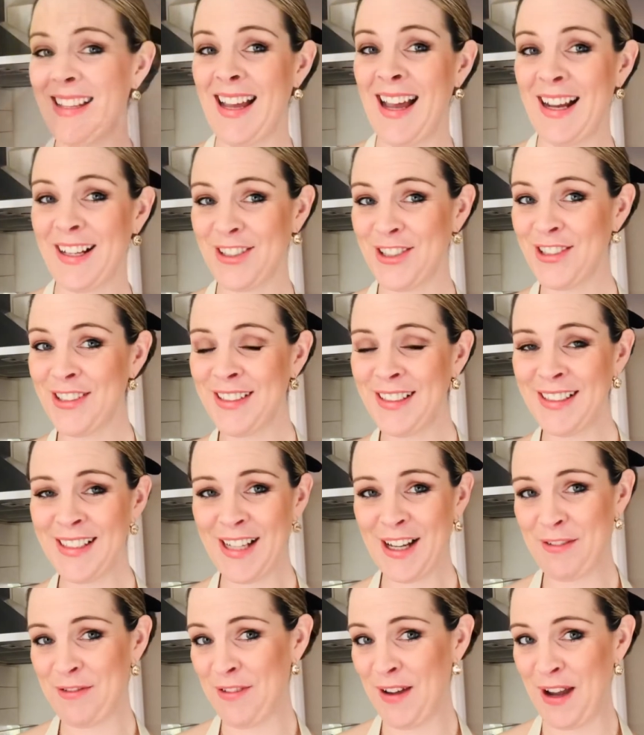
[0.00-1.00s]
actually
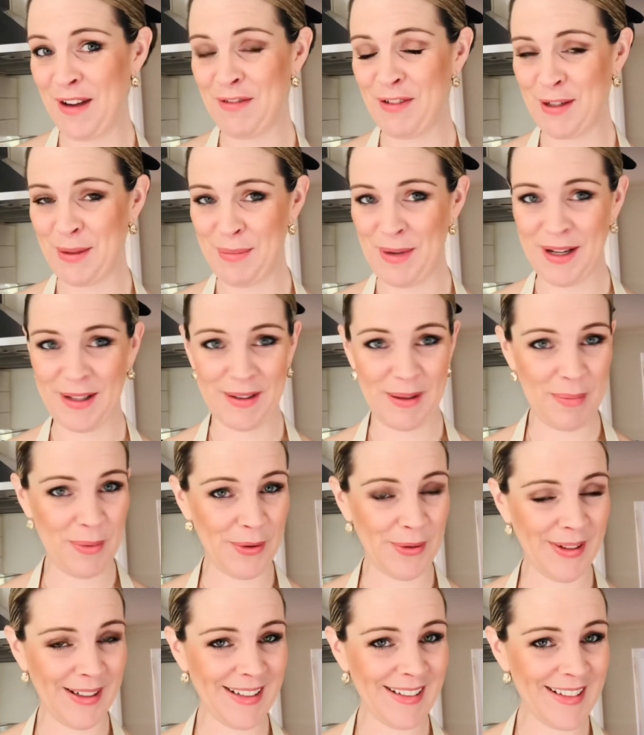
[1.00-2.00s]
a favourite among the
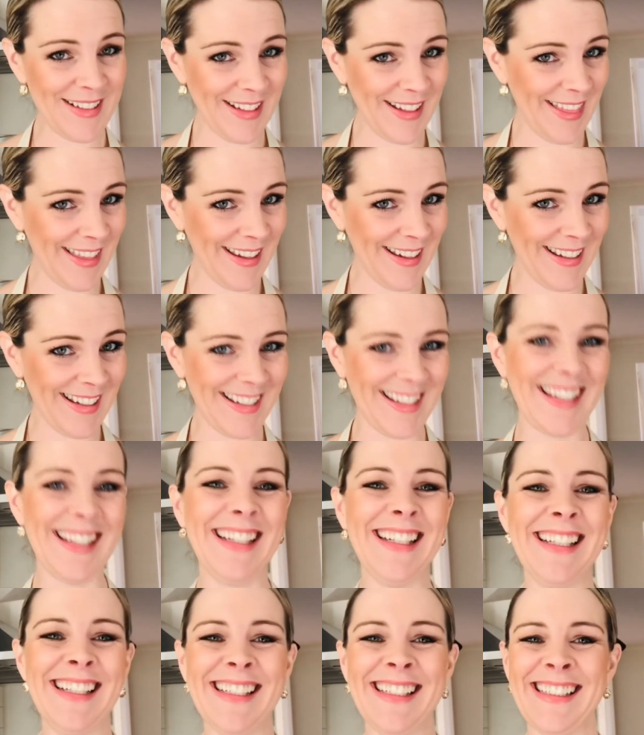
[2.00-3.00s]
boys, I think.
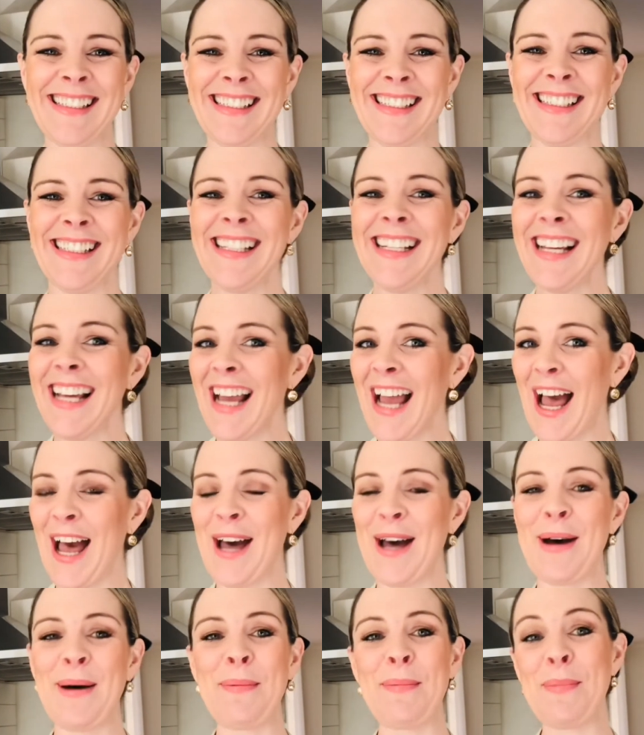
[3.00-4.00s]

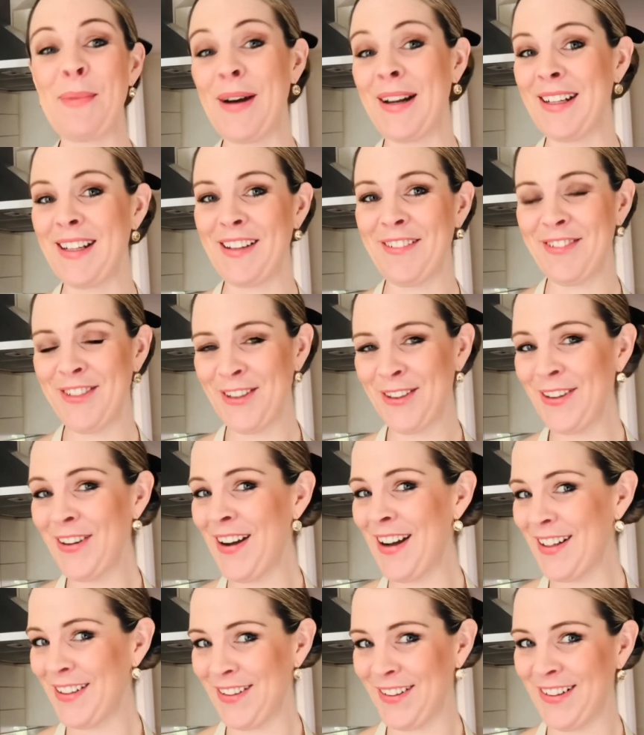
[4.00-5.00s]
My nephew,
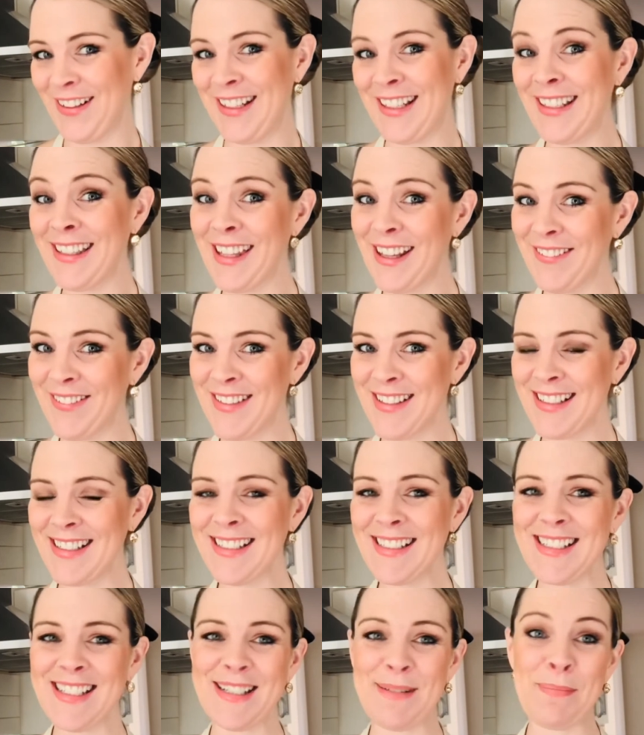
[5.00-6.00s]
I know he loves
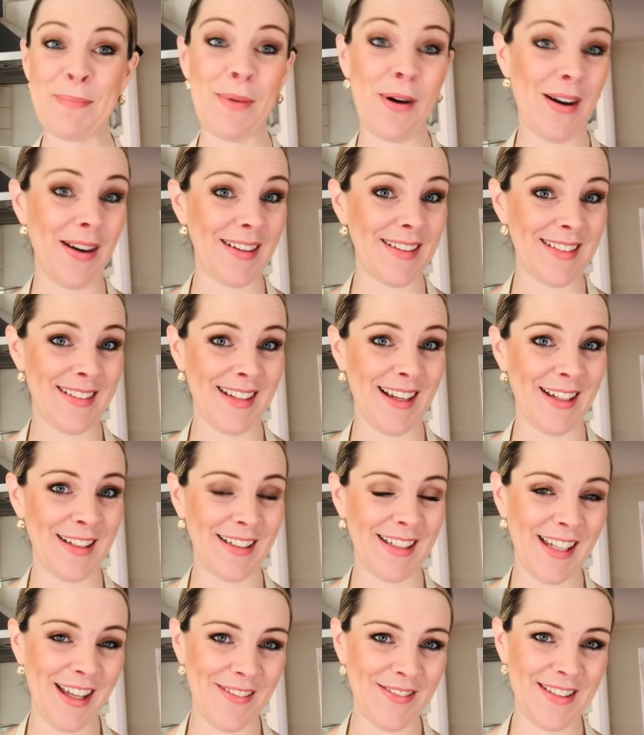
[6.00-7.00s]
it, my
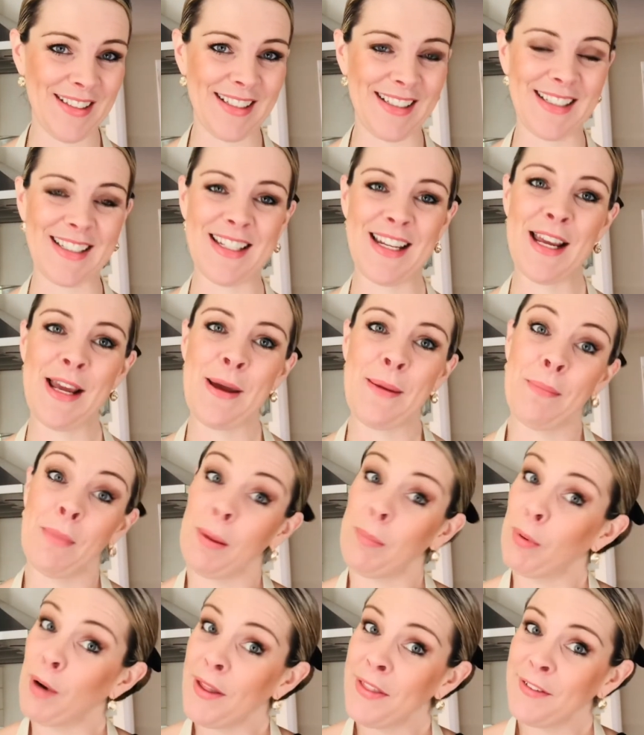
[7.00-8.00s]
son loves it, my
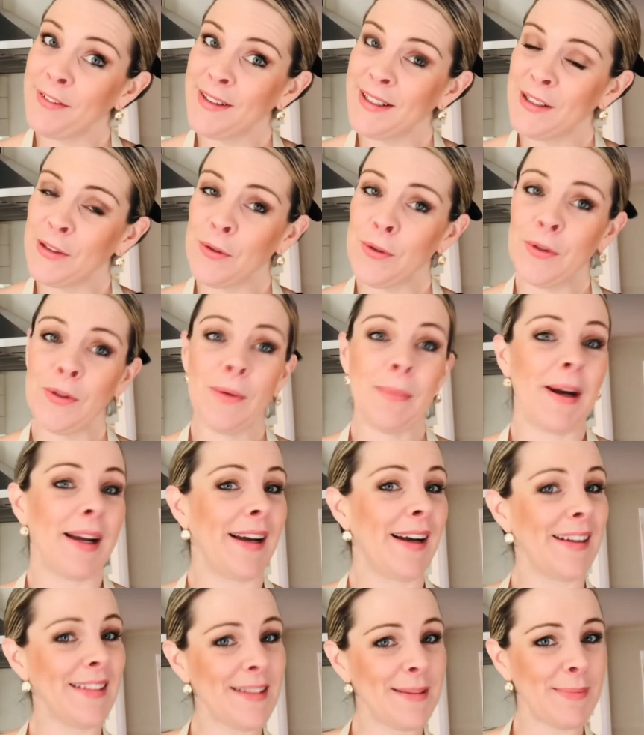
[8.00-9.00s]
brother-in-law, my
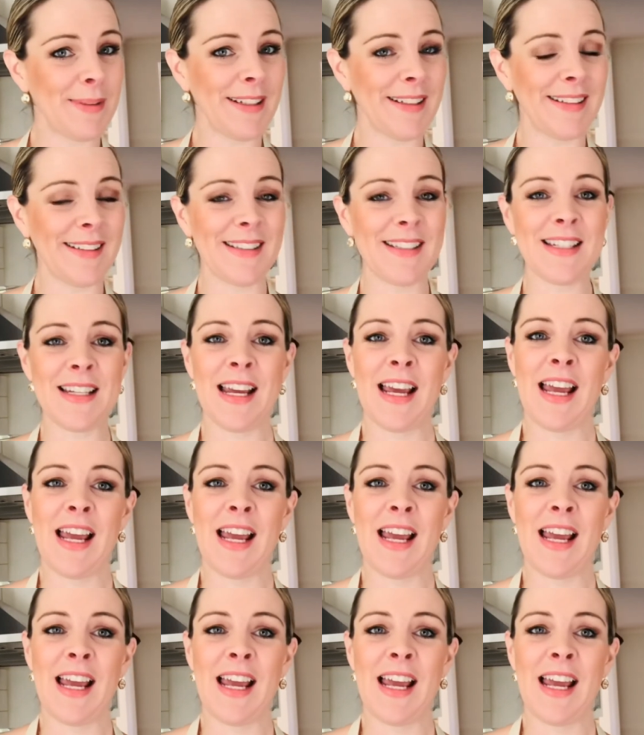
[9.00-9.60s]
husband.